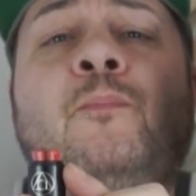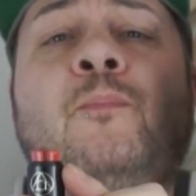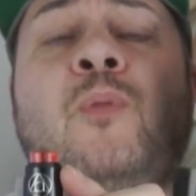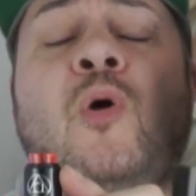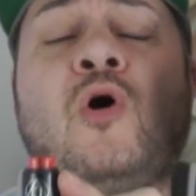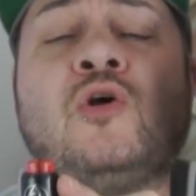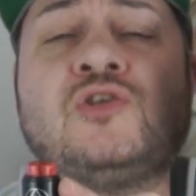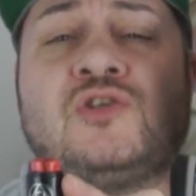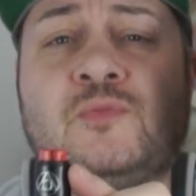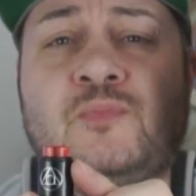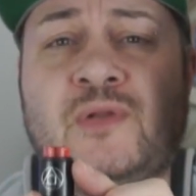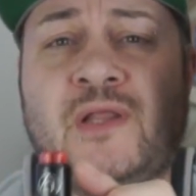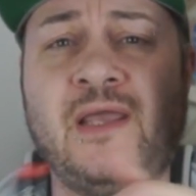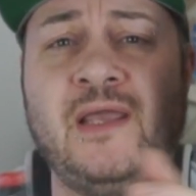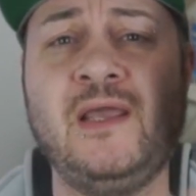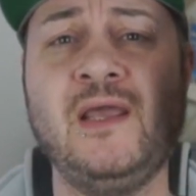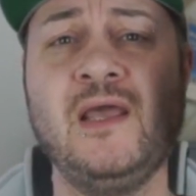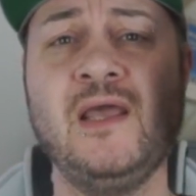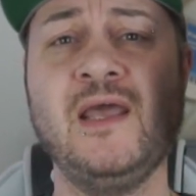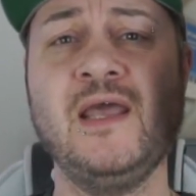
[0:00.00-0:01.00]

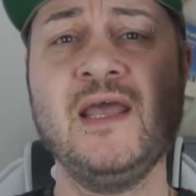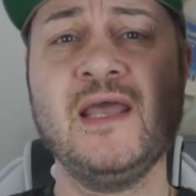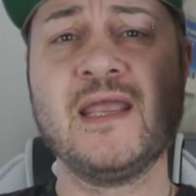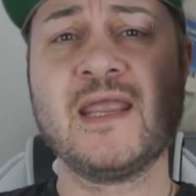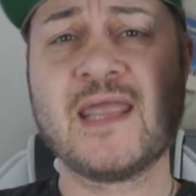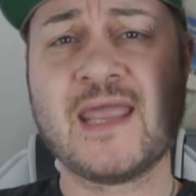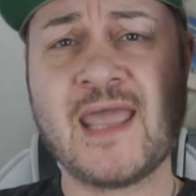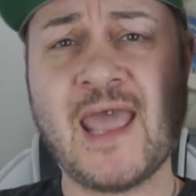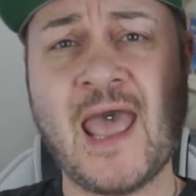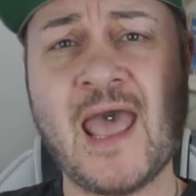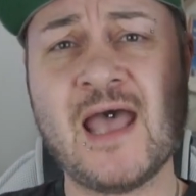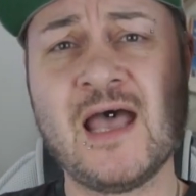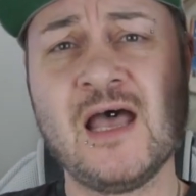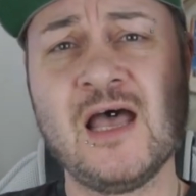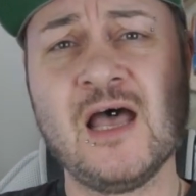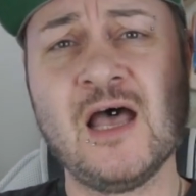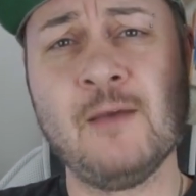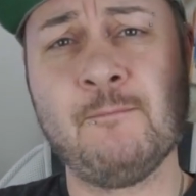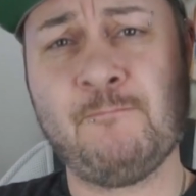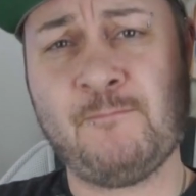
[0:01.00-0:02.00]
possibly
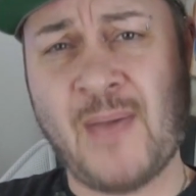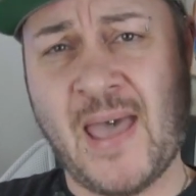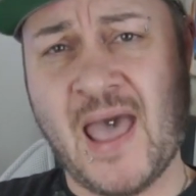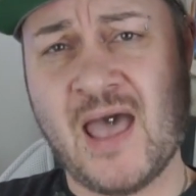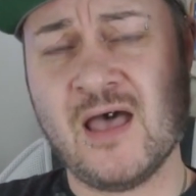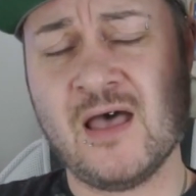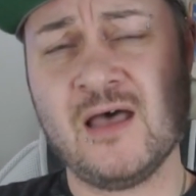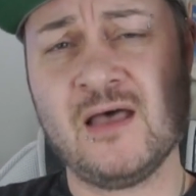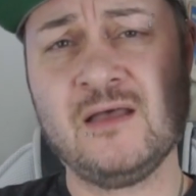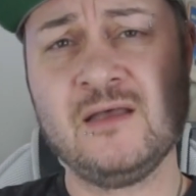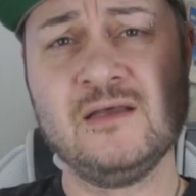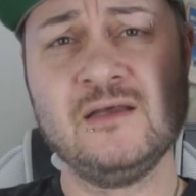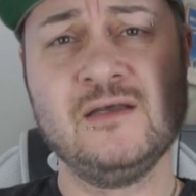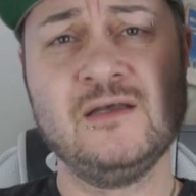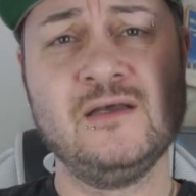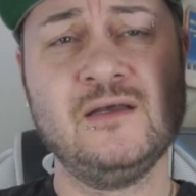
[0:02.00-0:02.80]
get a better